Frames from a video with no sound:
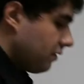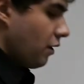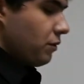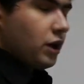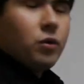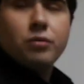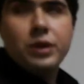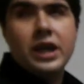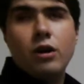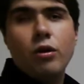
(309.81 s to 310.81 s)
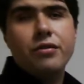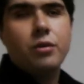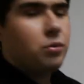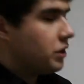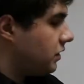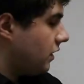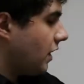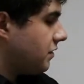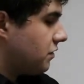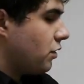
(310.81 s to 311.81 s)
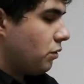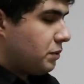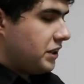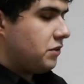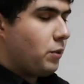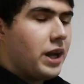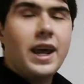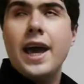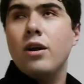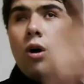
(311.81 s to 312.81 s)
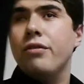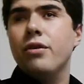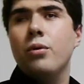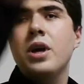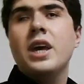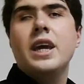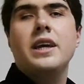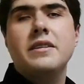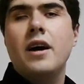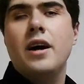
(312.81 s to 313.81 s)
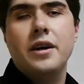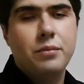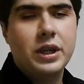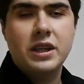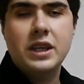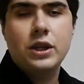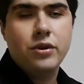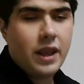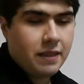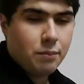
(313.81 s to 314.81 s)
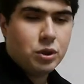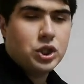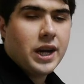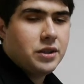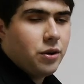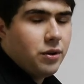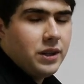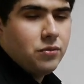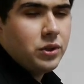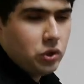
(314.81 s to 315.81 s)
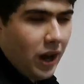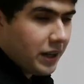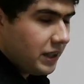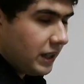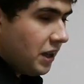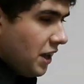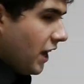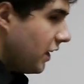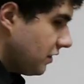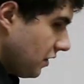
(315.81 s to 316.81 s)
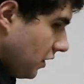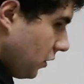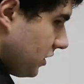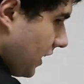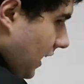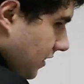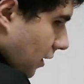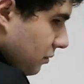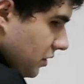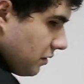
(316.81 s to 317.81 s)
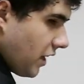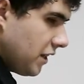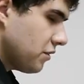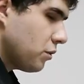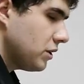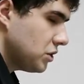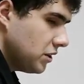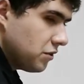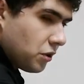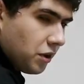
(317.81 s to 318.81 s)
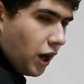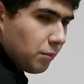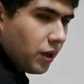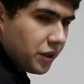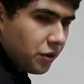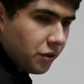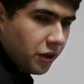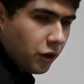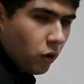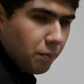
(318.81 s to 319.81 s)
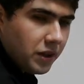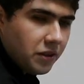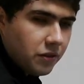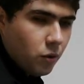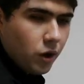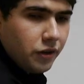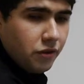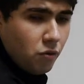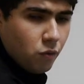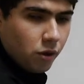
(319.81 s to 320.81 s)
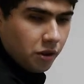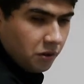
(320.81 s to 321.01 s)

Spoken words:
There we go, and we can also, it lets us know to please wait, and also we can hear that the projector is retracting, and you can take that time to answer questions or unplug your equipment and so on and so forth.